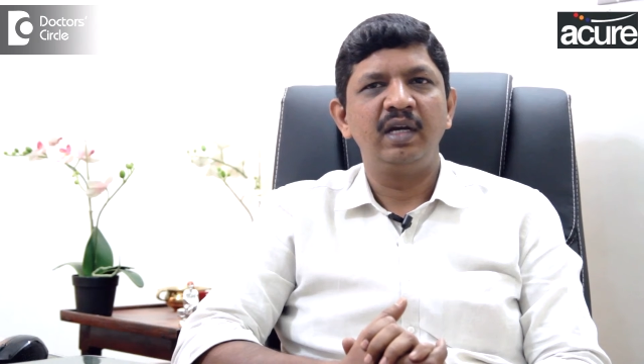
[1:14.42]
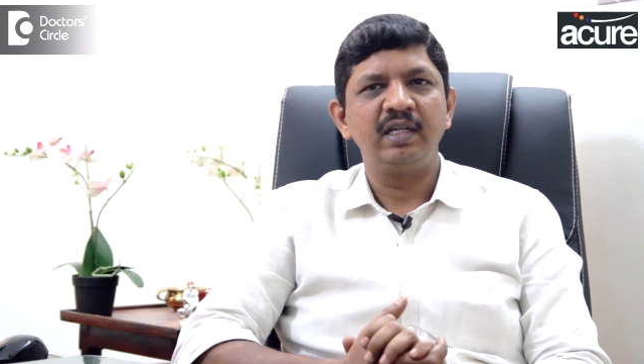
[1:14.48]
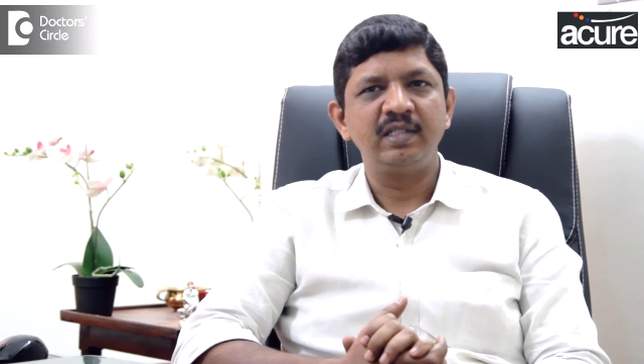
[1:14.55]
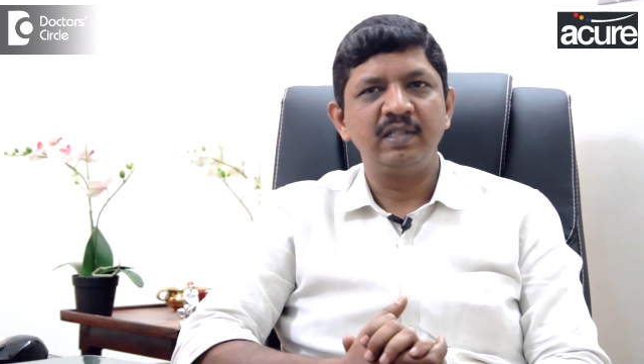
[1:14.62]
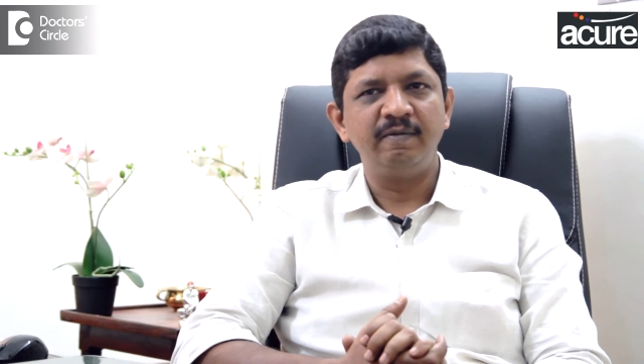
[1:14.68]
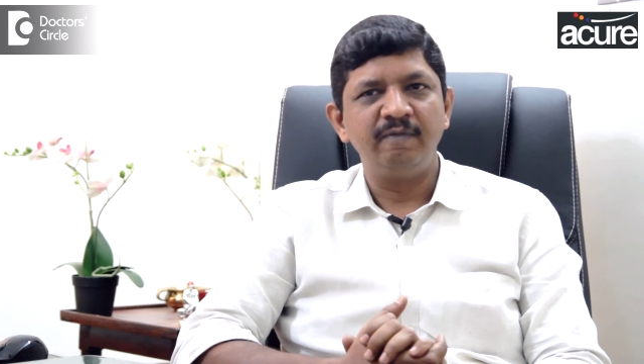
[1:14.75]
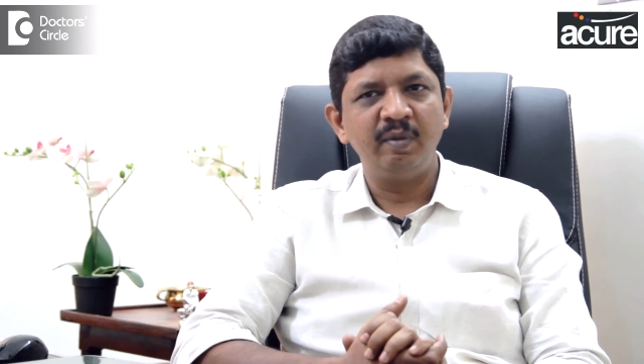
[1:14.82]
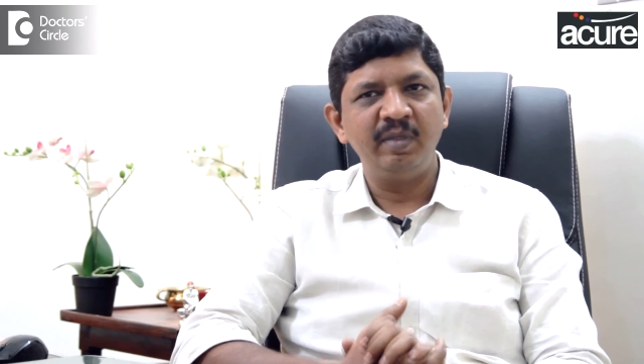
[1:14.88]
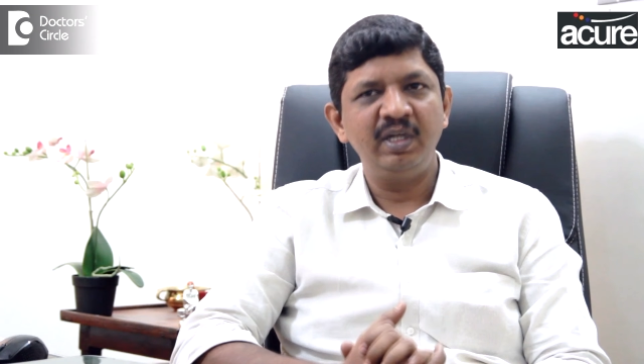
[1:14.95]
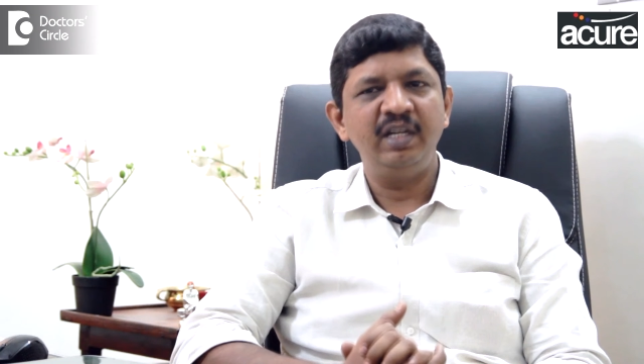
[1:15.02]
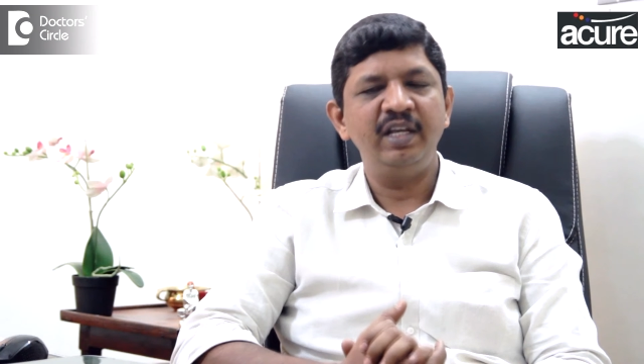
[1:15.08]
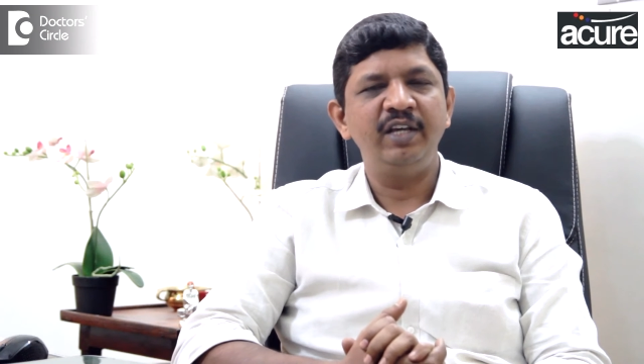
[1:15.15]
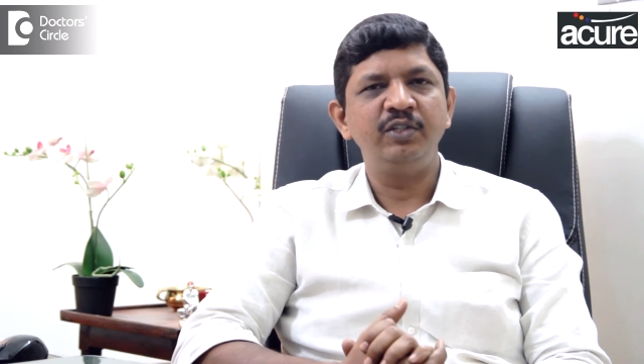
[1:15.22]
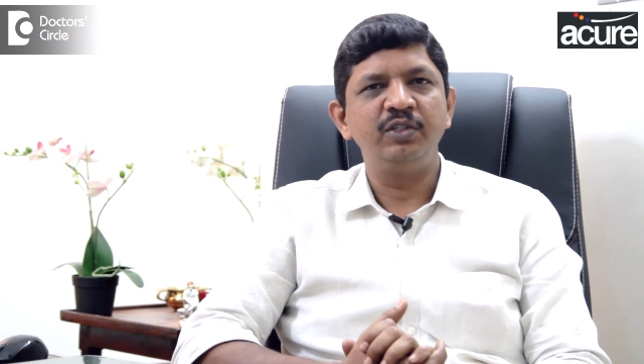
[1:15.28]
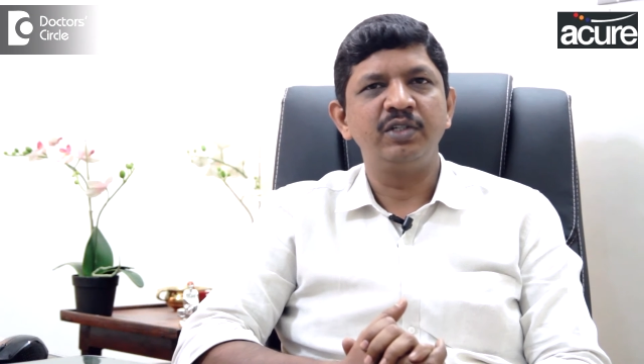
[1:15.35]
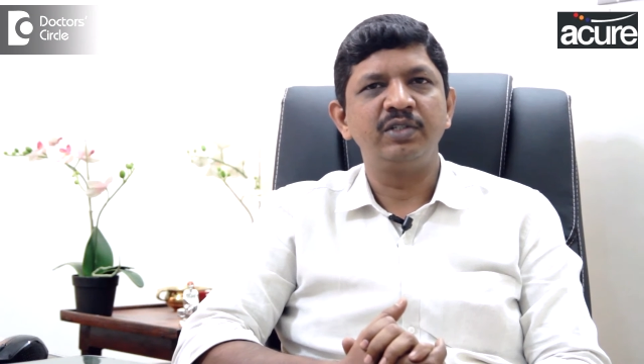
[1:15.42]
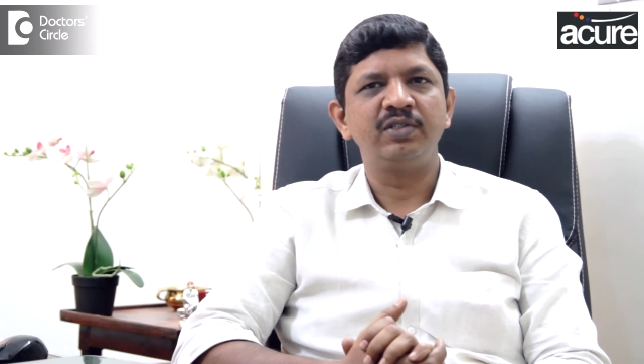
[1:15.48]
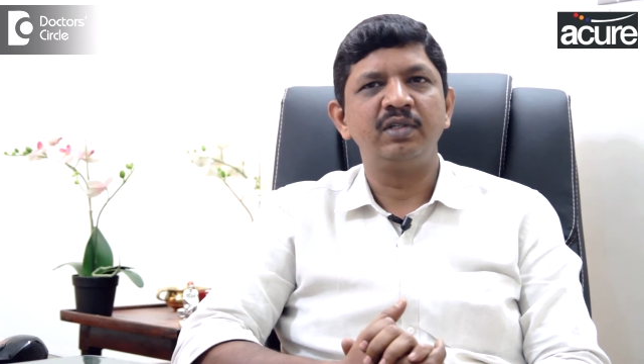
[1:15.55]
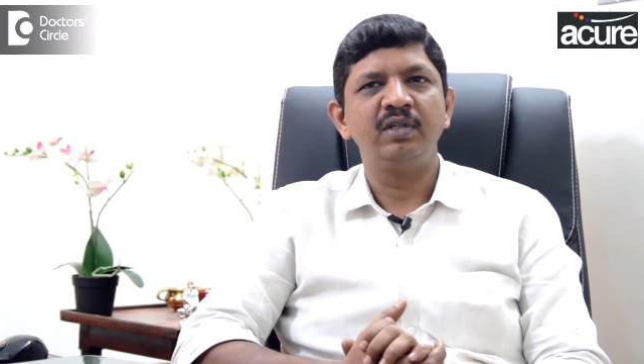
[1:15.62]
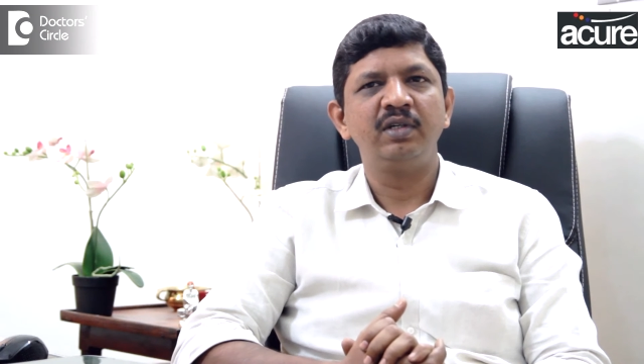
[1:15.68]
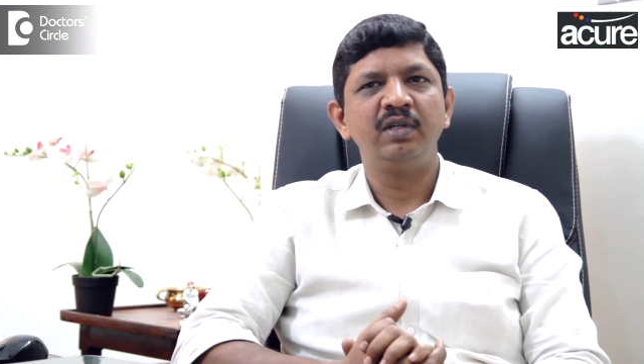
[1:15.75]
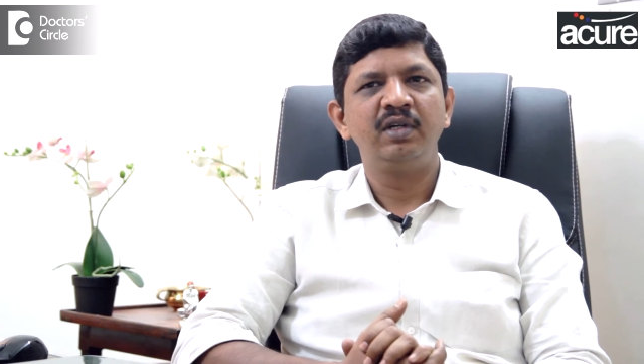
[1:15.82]
As the woman
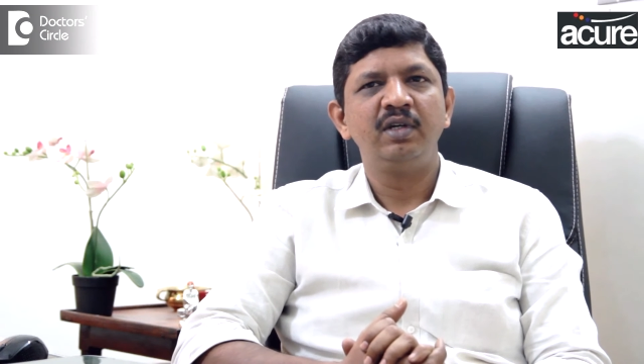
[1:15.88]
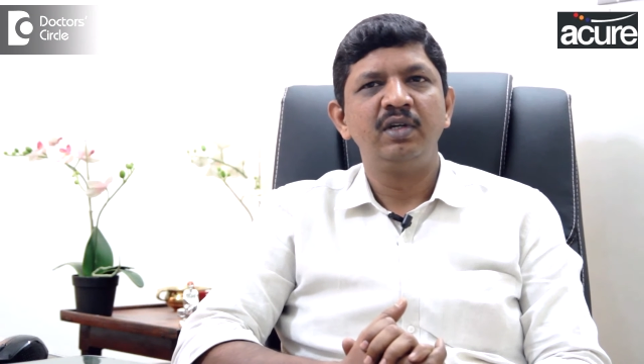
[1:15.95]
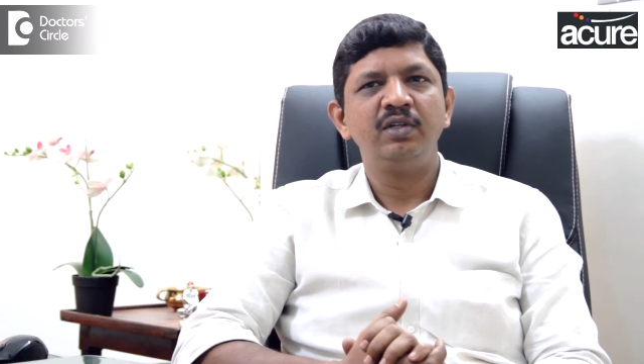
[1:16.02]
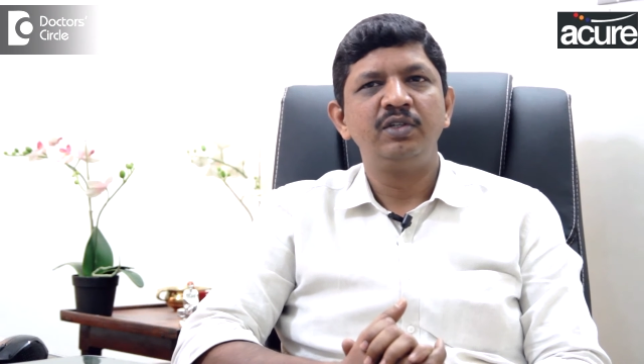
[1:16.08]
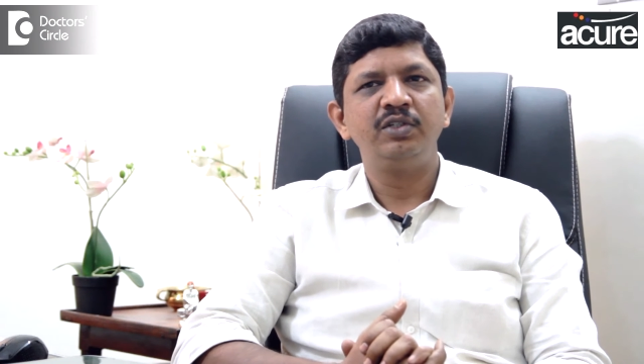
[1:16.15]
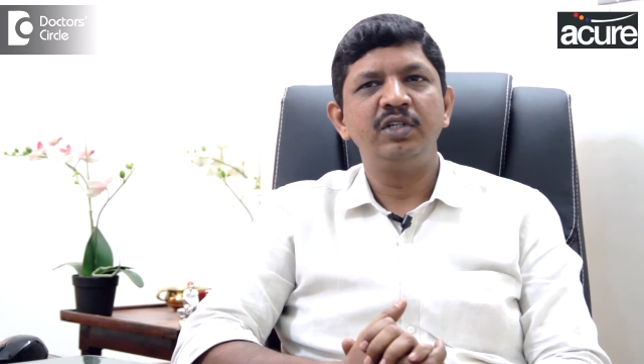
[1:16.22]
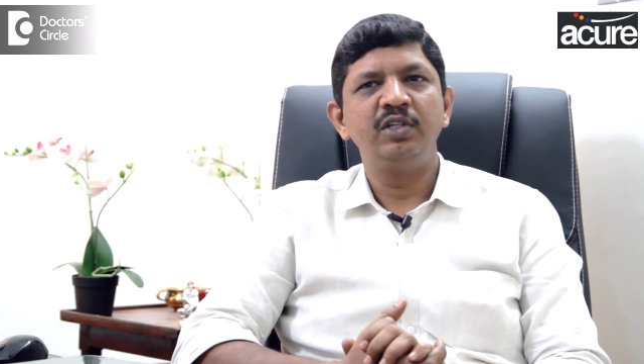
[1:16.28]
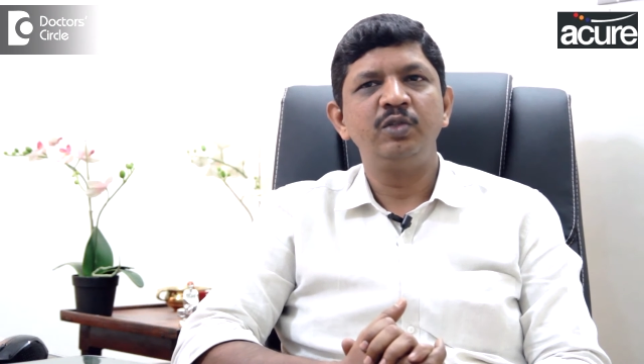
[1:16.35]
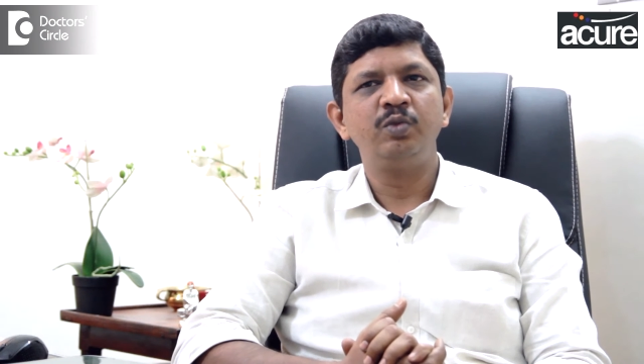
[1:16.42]
ages, she